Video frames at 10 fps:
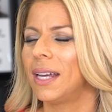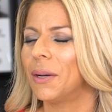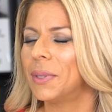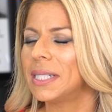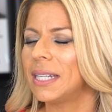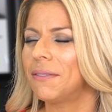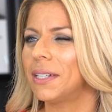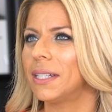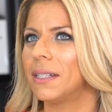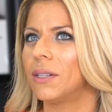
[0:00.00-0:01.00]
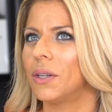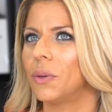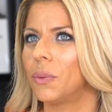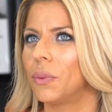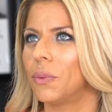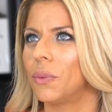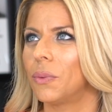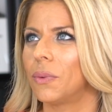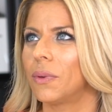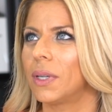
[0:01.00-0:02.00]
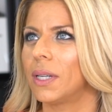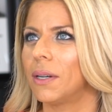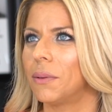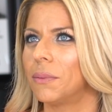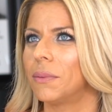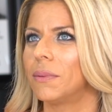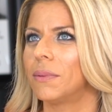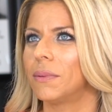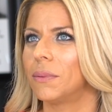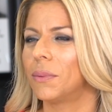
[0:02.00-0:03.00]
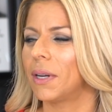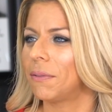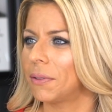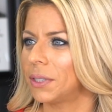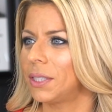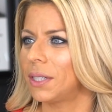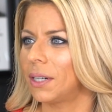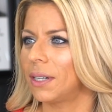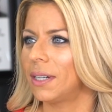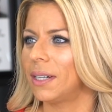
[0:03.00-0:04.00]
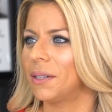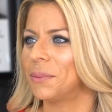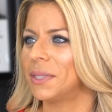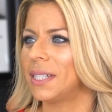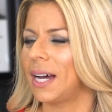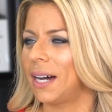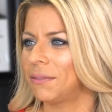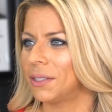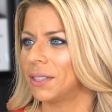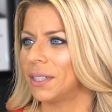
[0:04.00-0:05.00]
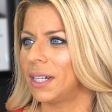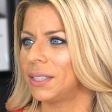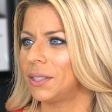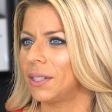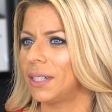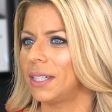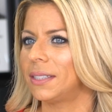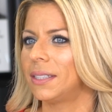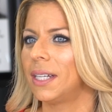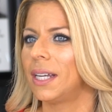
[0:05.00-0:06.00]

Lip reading: it wasn't even, when I first started, it was after I started.